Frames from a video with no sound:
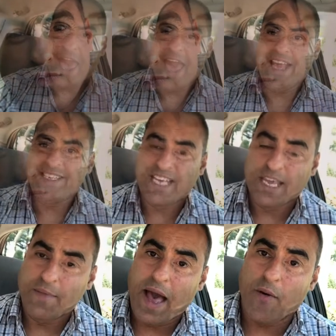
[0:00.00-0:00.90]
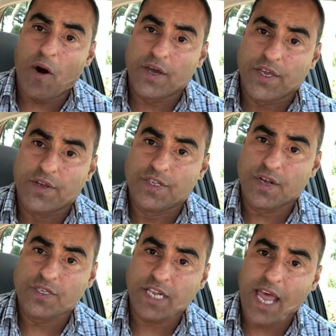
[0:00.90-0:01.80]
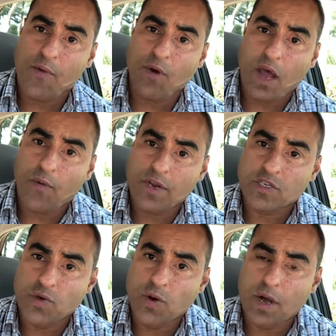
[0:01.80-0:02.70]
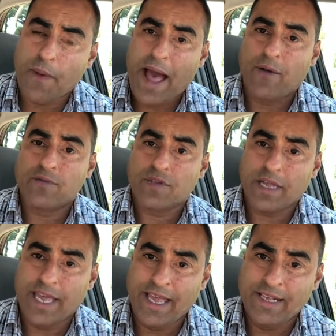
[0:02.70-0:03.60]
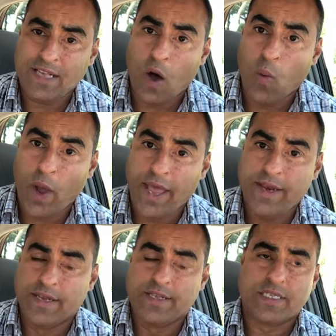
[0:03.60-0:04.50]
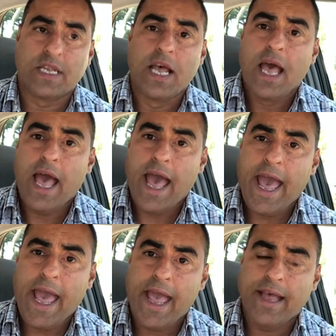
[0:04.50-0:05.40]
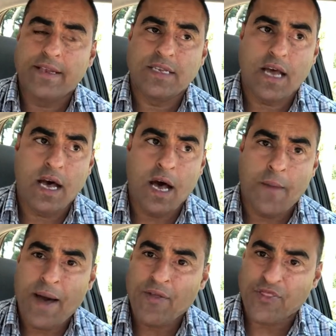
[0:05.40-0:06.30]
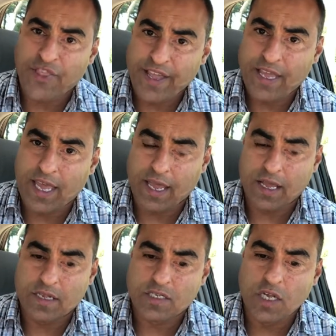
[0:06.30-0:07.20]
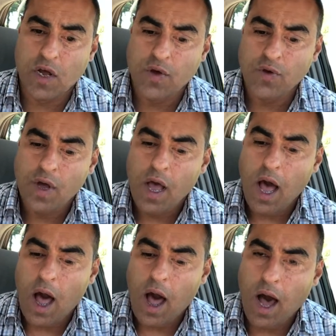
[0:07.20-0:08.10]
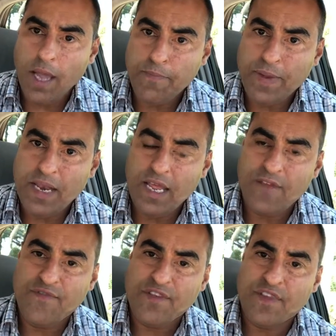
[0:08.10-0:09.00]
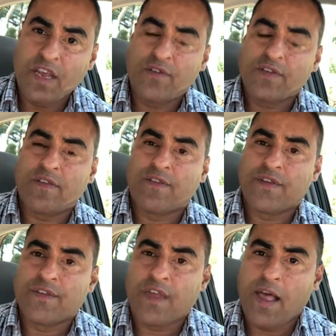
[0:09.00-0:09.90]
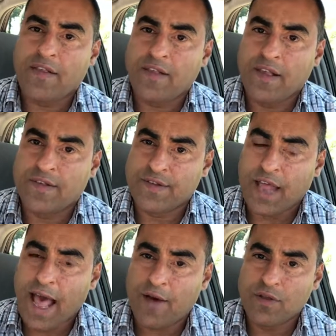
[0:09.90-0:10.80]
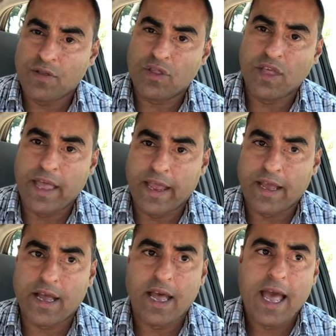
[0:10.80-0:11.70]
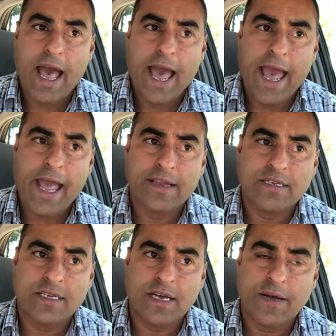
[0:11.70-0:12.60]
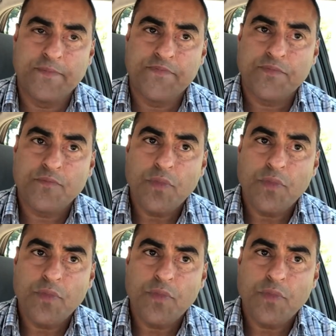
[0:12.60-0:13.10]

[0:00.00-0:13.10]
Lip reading: Hey team, how are you? So today what I want to talk about is awareness and about thinking. So I believe the secret to success is in how you think. And